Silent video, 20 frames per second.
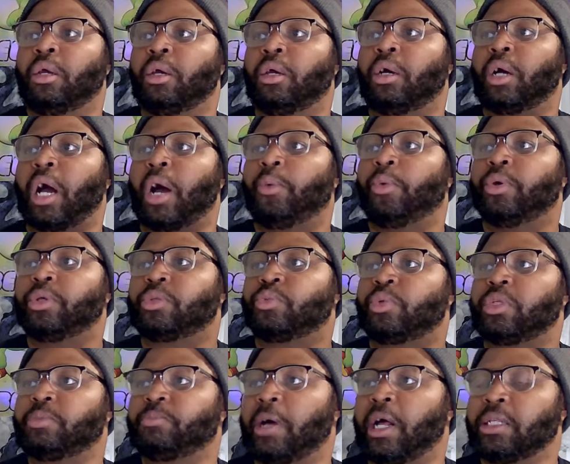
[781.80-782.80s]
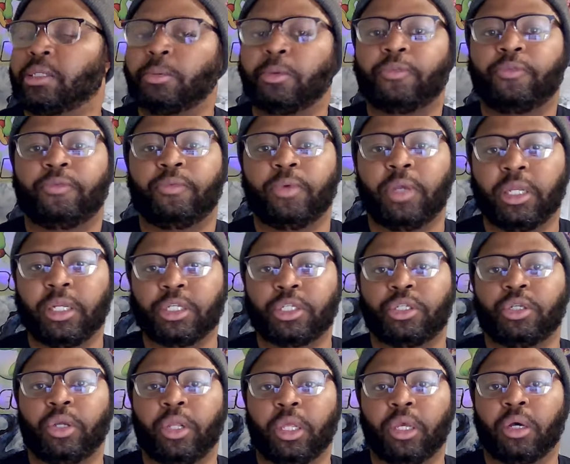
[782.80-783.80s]
I was responsible in the
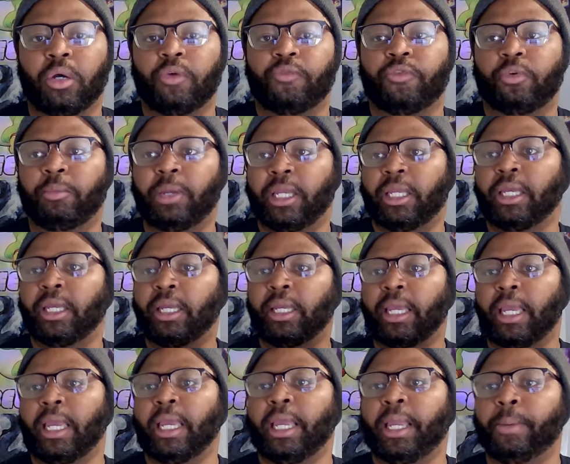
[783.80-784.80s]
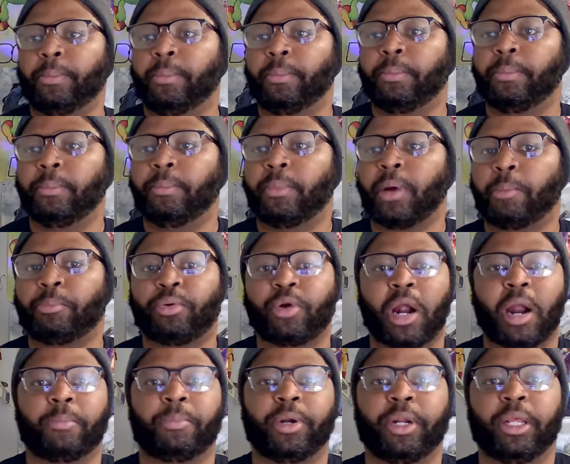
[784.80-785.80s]
studio for making a game, a
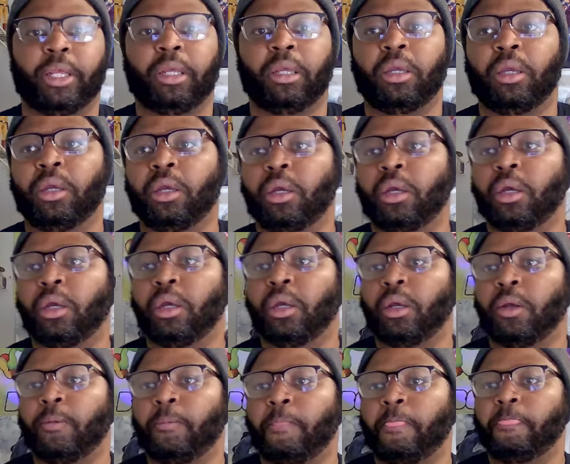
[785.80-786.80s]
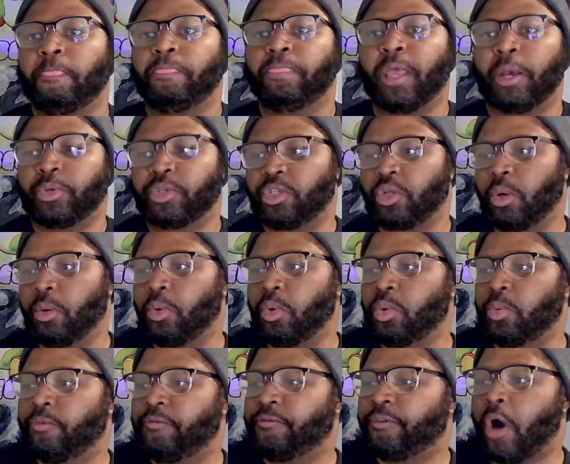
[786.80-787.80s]
property that was so
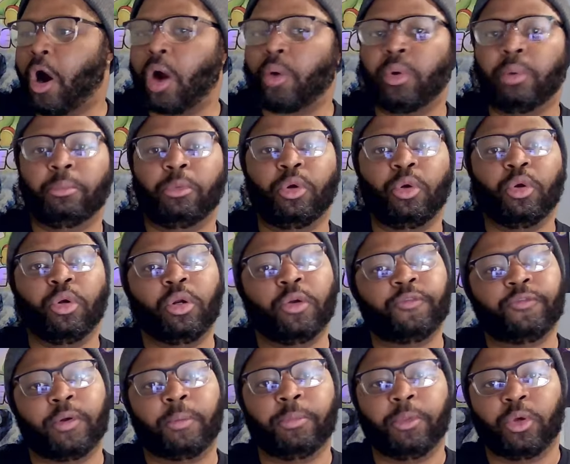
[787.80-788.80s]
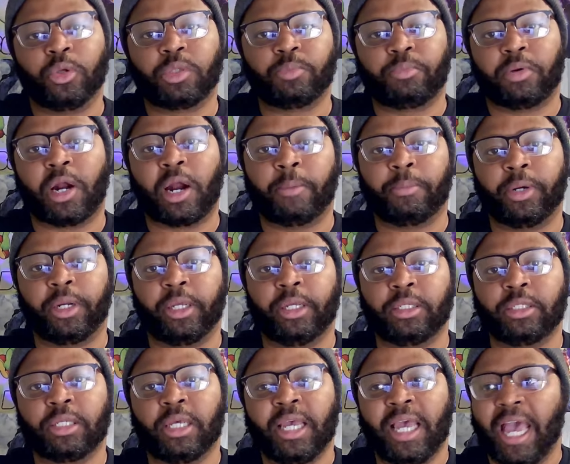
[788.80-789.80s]
far removed from those
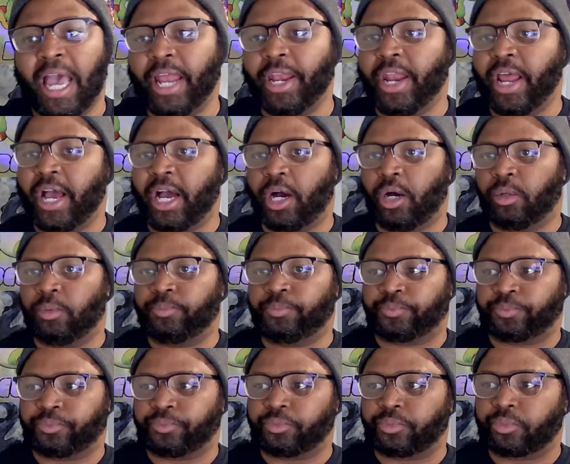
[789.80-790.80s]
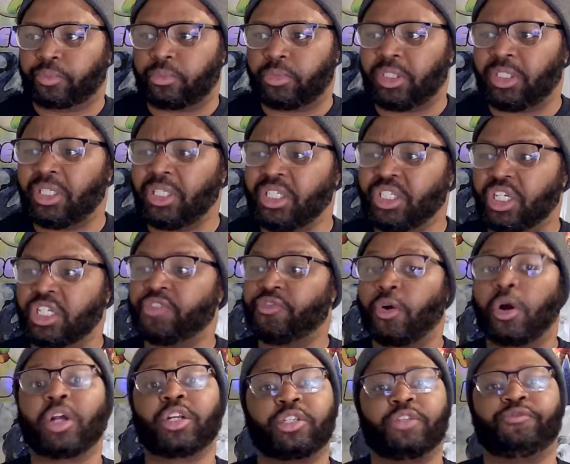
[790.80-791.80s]
properties, and now just for
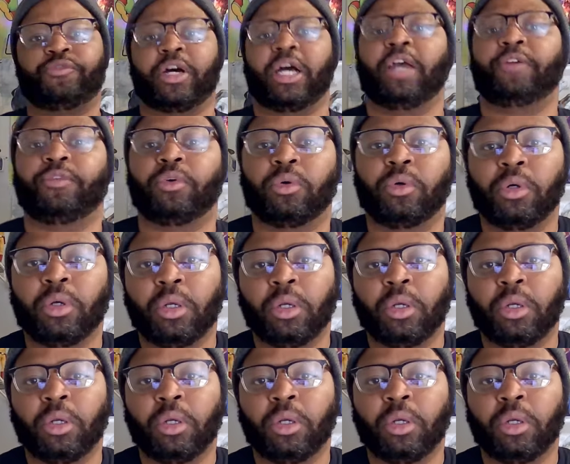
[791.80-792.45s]
our survival,